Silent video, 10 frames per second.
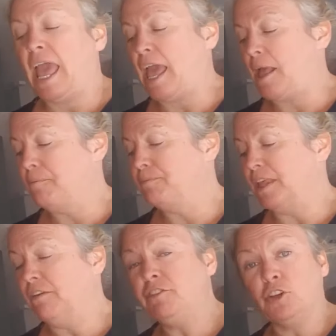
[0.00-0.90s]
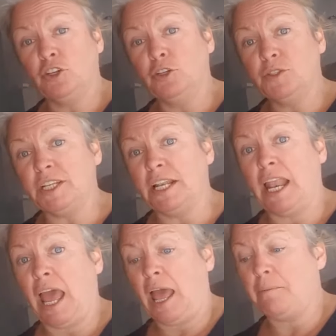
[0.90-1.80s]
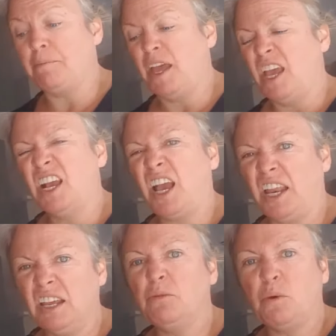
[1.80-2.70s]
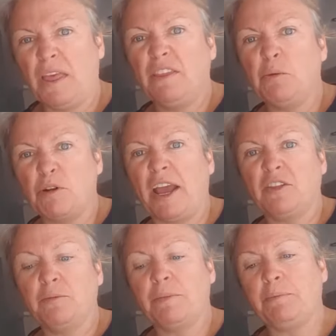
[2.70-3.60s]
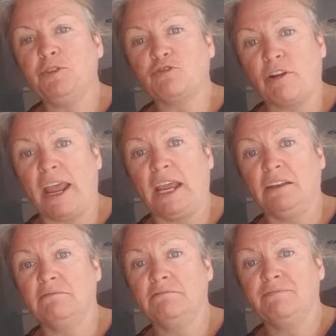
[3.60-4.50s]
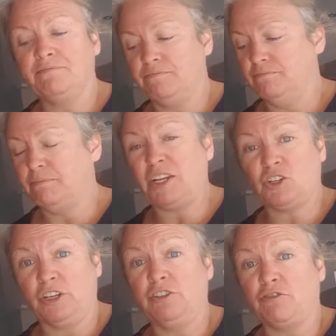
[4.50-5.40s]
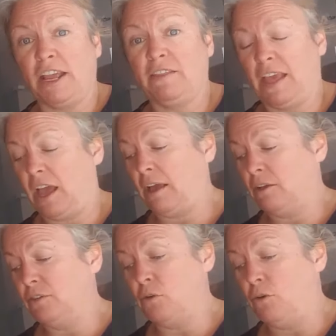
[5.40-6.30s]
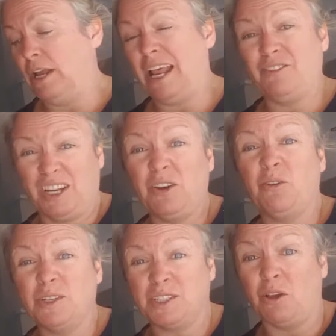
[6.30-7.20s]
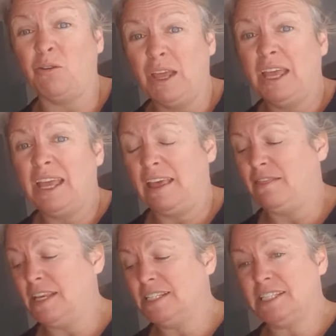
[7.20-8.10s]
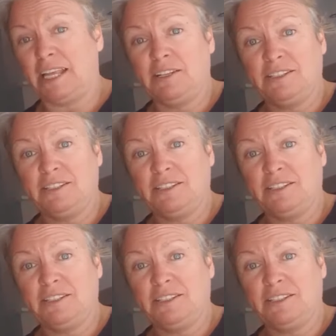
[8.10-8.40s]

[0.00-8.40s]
and um, if you're using lamb kind of when you brown them maybe drain make sure you drain the uh, the oil out and also in this like